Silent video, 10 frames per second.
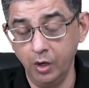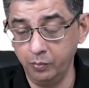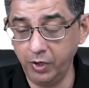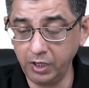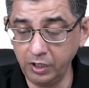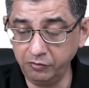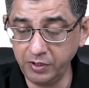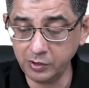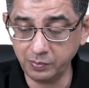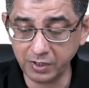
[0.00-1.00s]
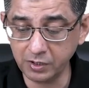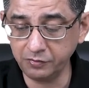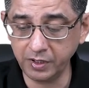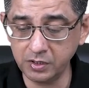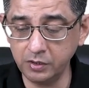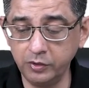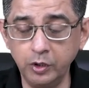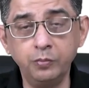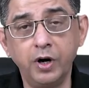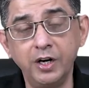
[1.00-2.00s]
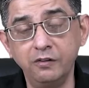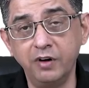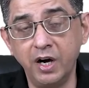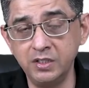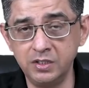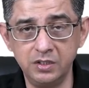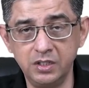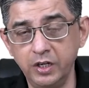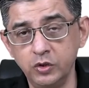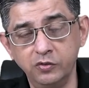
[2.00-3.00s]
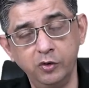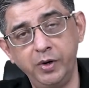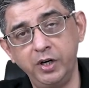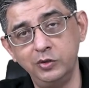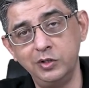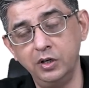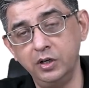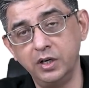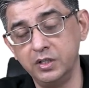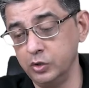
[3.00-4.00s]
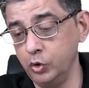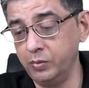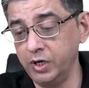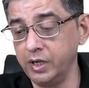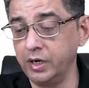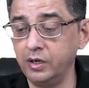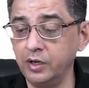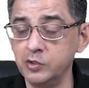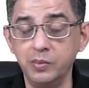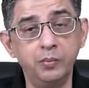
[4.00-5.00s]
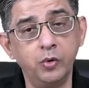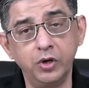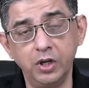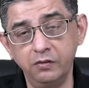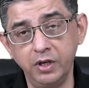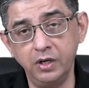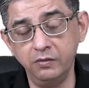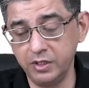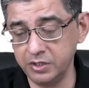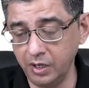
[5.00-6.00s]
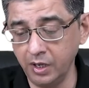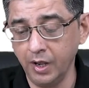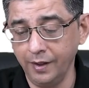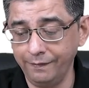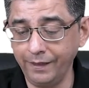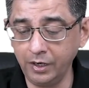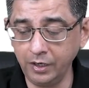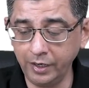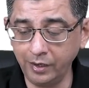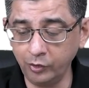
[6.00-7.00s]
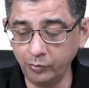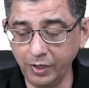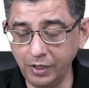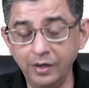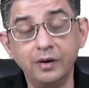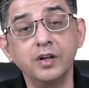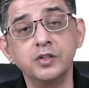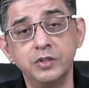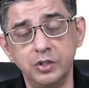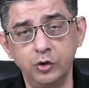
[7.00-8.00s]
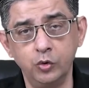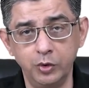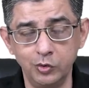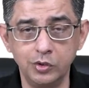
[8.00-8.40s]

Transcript: But if he specifies the word advanced stage of hepatocellular carcinoma characterized by portal vein invasion, then it is mainly drugs which are to be used.